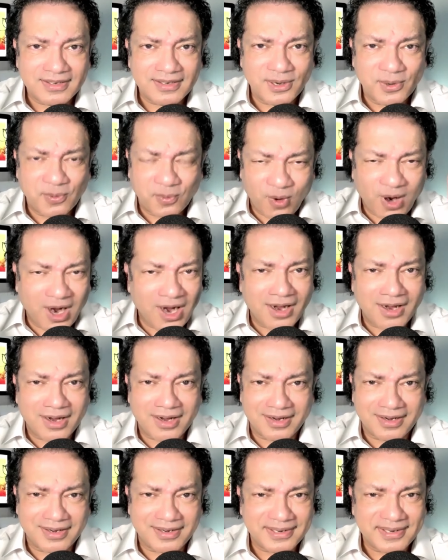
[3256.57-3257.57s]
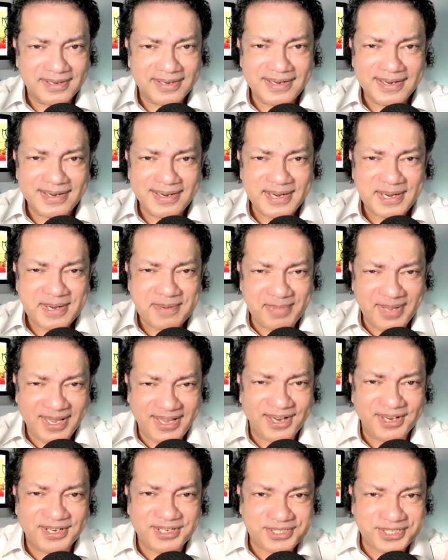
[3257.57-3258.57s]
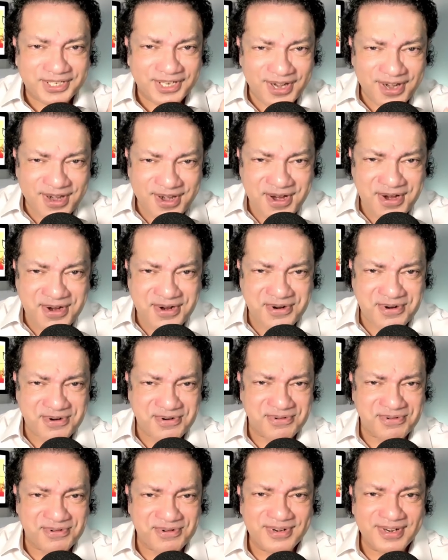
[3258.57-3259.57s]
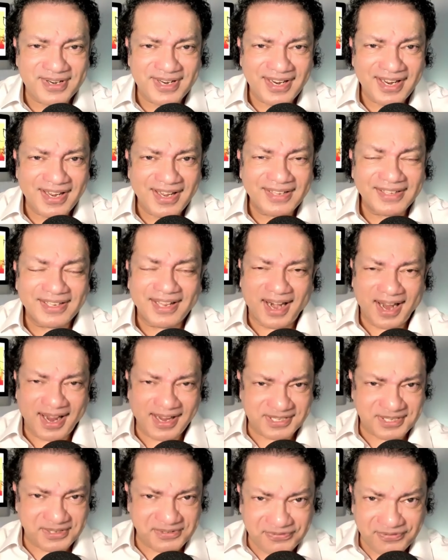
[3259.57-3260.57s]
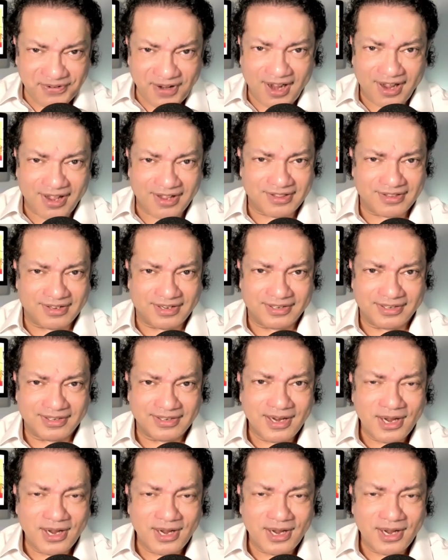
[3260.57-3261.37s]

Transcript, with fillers: Why? Because she knew that as a father,